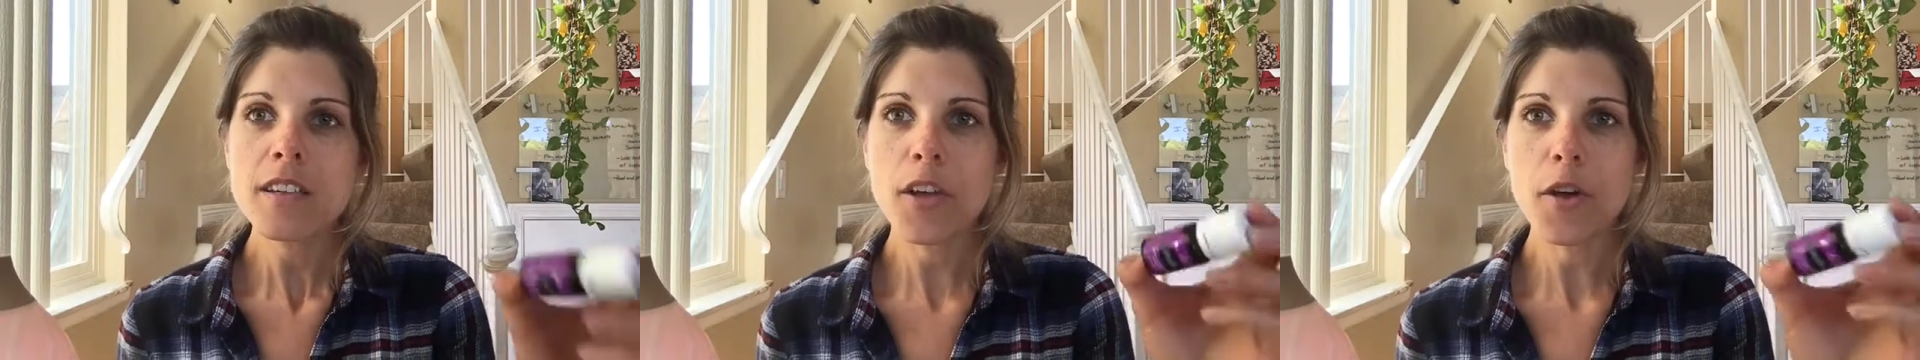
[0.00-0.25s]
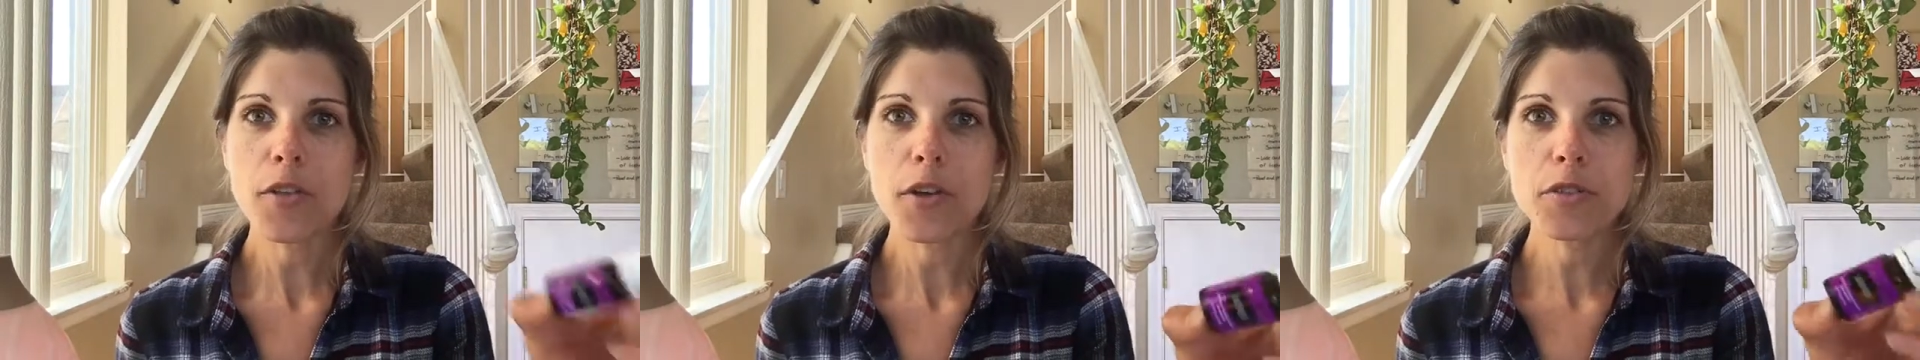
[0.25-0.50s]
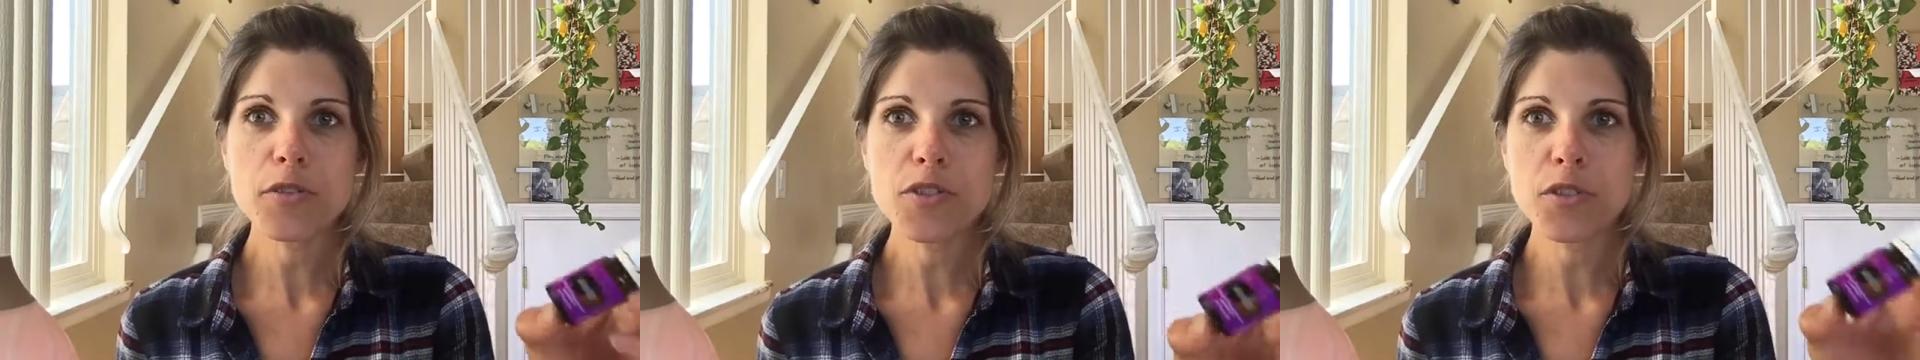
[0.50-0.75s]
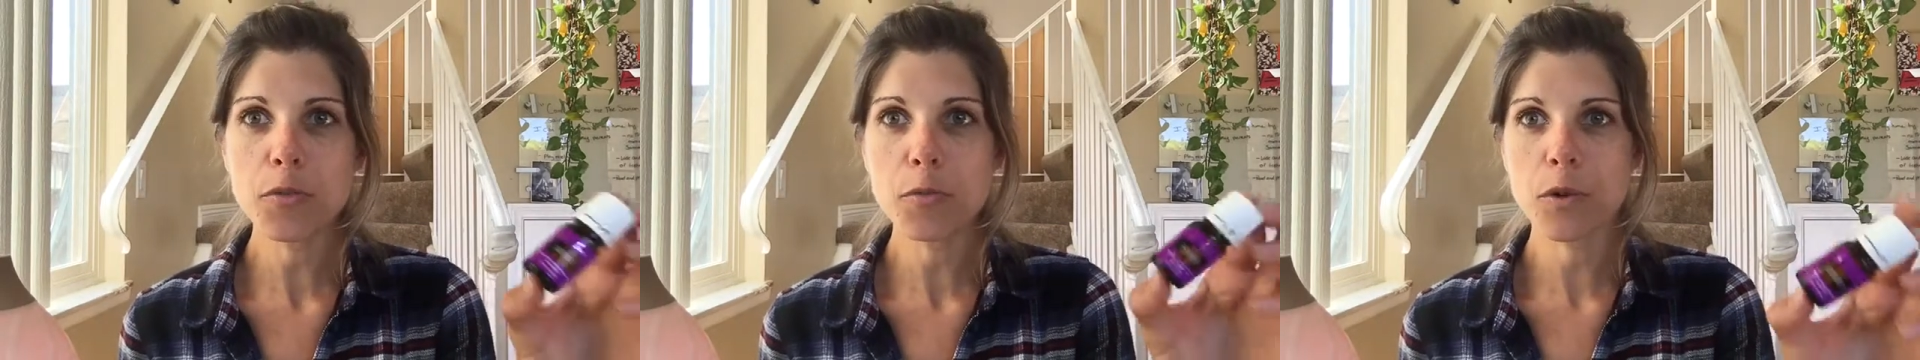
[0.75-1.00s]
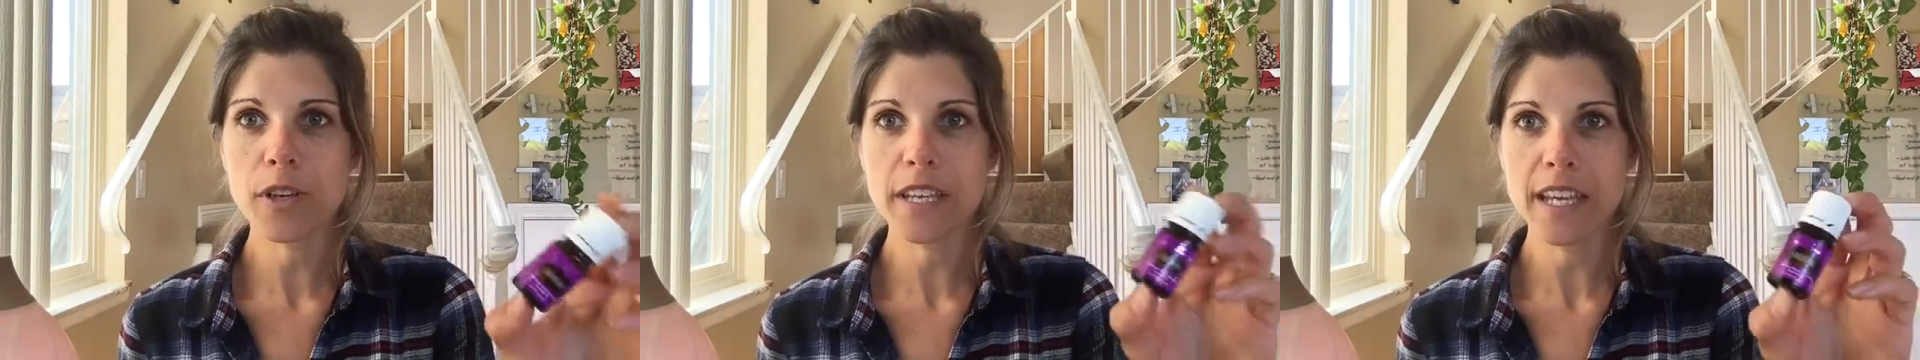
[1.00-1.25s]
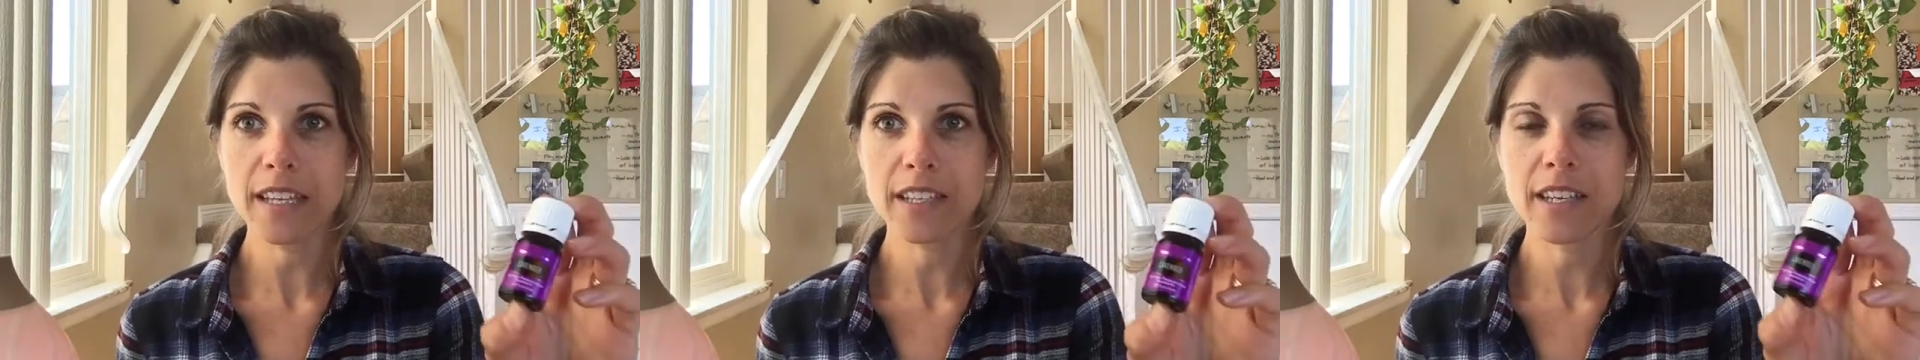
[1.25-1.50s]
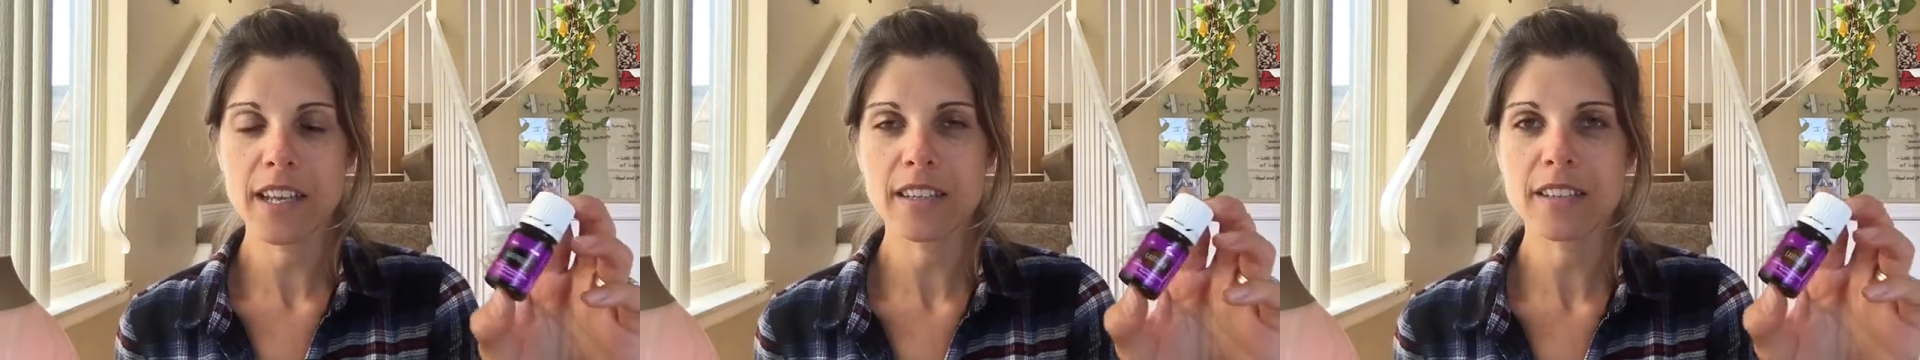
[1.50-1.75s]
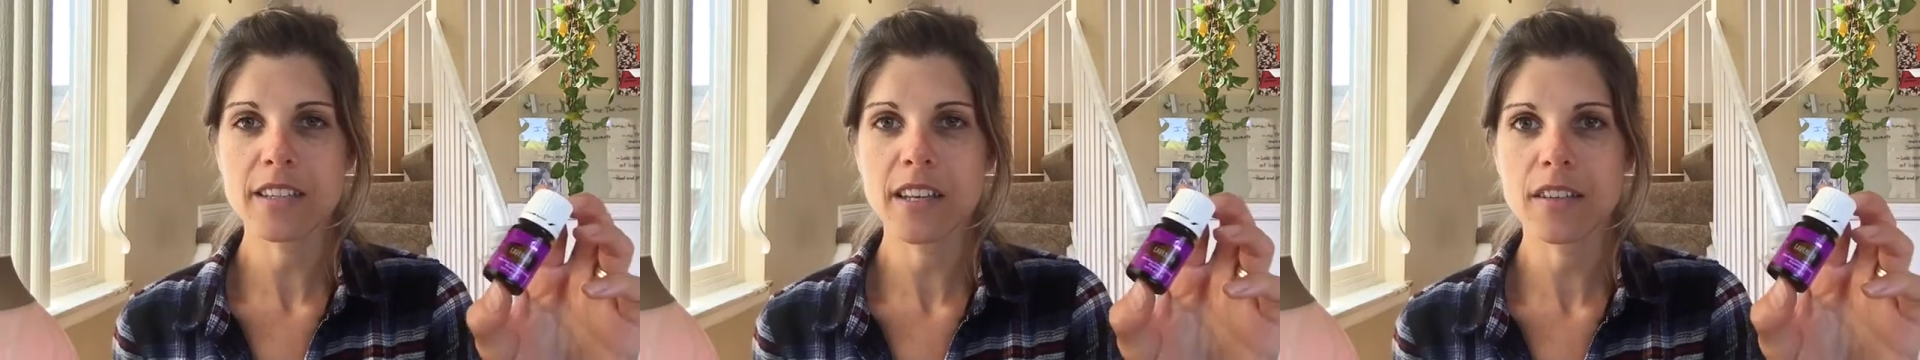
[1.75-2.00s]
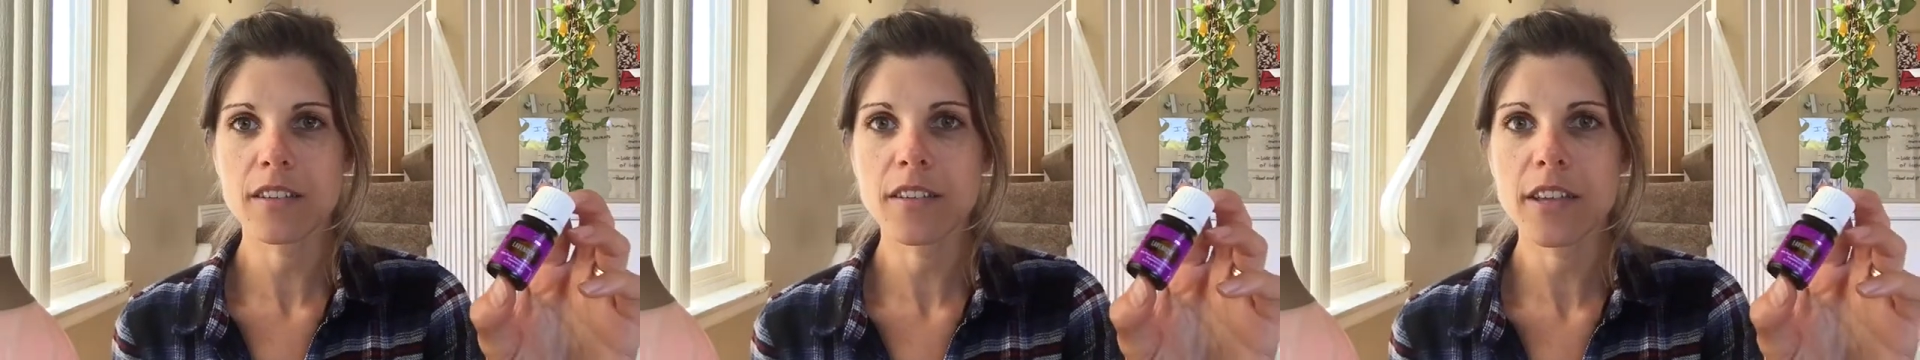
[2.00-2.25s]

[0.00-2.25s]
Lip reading: Now those two work hand in hand together.